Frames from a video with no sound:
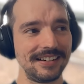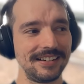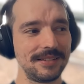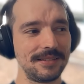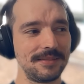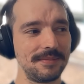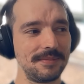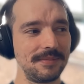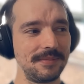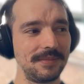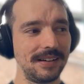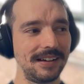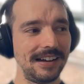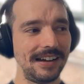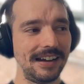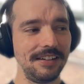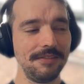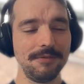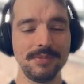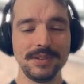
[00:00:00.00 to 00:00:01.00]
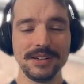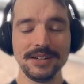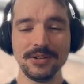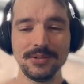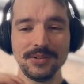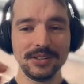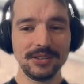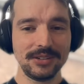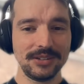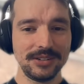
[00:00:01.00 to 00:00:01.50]
Um, I've been
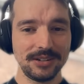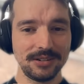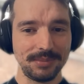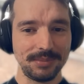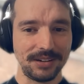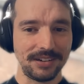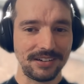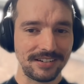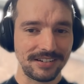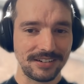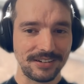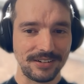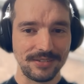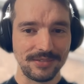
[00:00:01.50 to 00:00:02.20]
going through your blog